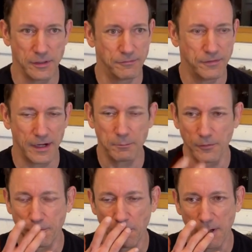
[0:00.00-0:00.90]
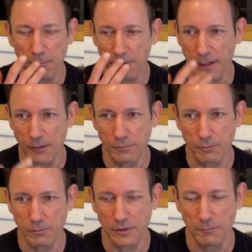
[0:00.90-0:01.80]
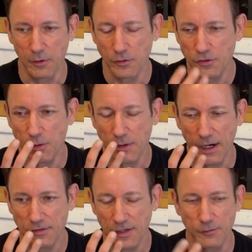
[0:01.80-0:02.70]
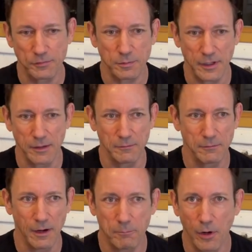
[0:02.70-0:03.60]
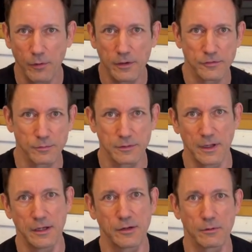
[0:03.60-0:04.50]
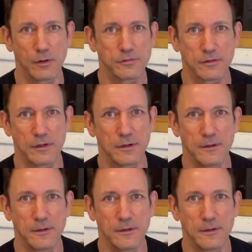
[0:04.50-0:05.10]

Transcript: In fact, before I played with the Mojo guys, I was playing uh, polkas with Eddie Carosa